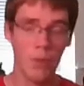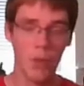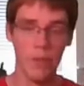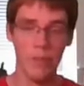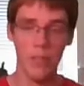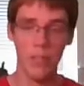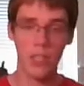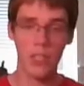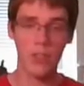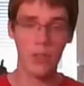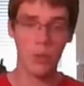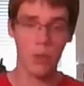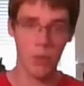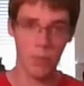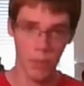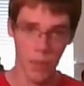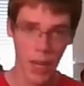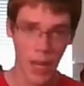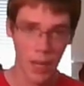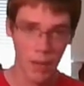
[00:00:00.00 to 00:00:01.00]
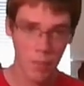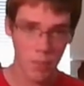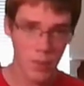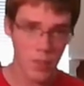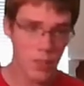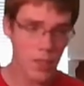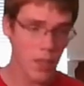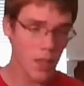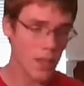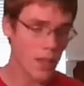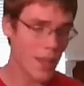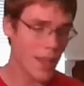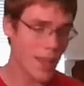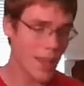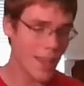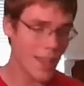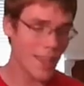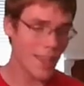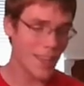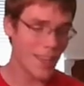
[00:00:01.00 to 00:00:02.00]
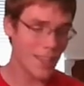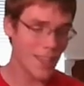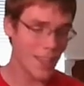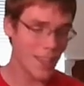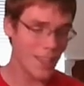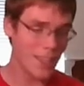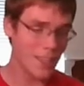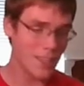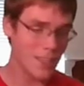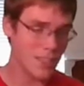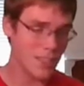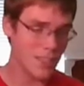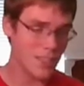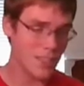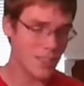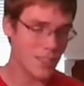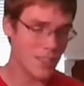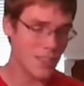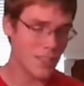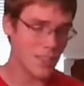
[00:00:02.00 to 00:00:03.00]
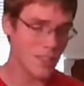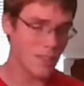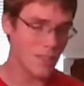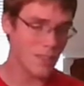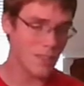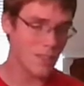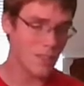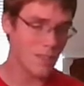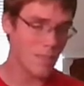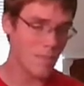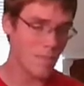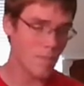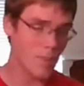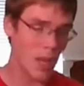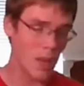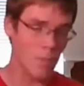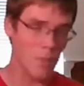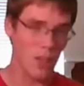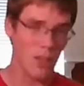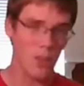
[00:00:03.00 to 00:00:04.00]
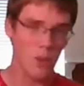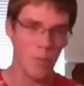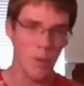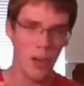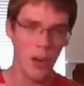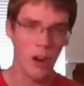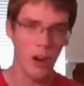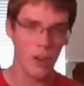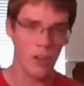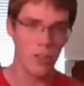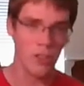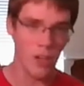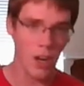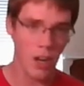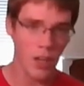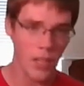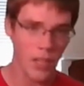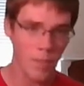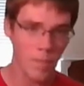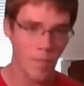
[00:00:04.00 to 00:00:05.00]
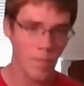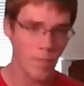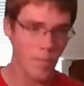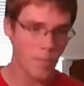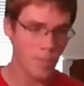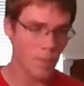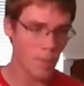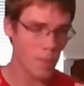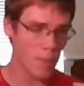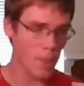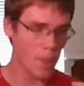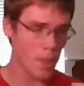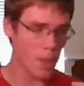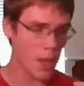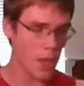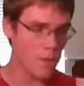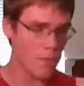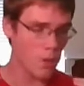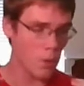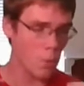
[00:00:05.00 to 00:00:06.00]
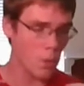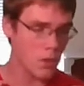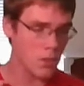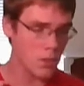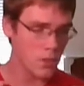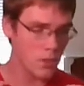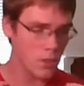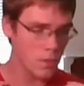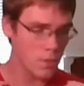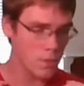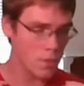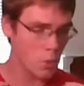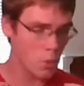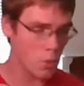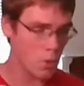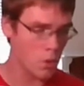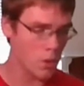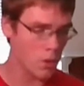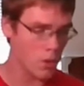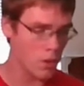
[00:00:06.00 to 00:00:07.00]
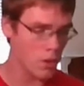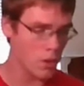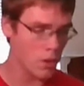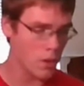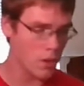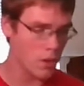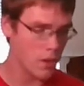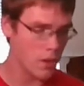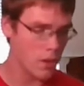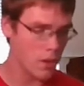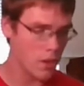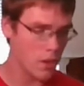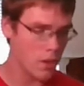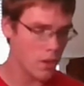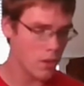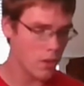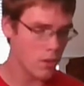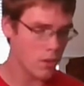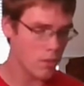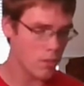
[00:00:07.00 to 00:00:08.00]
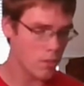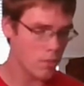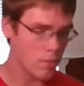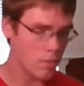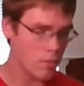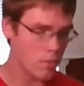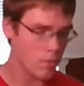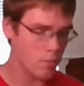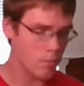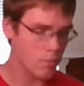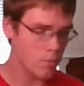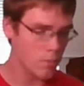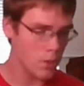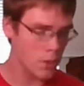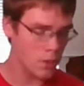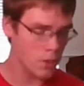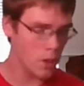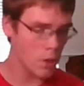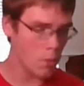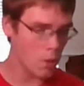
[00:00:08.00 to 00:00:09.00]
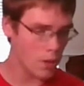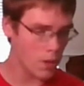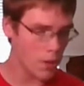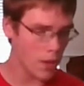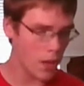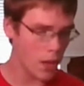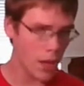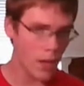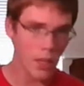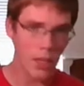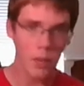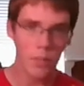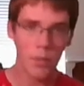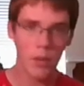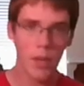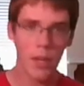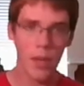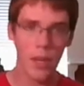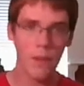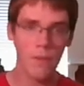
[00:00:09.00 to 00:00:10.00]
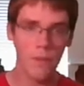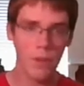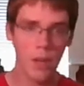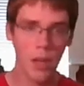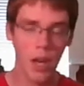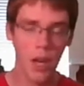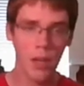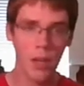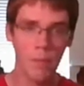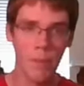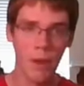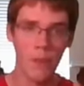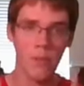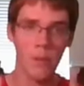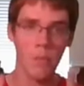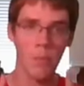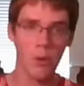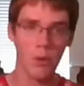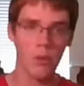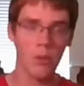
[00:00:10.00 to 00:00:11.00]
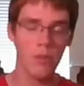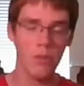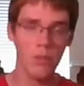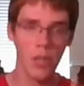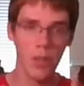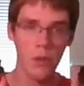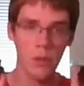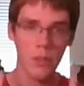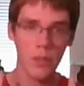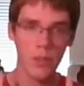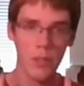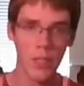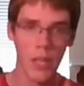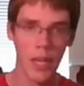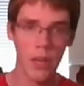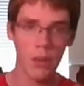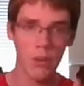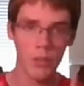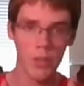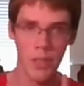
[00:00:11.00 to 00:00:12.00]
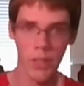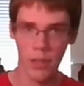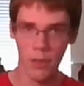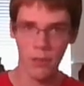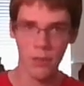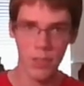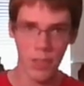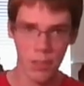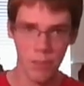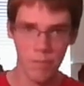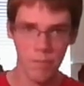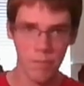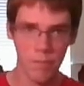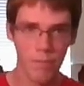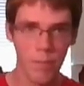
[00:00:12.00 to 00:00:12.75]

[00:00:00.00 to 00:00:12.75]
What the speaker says: previous Storm games, I'm a little bit harder on it. If it wasn't for, you know what? I completely forgot about the Boruto's Tale DLC.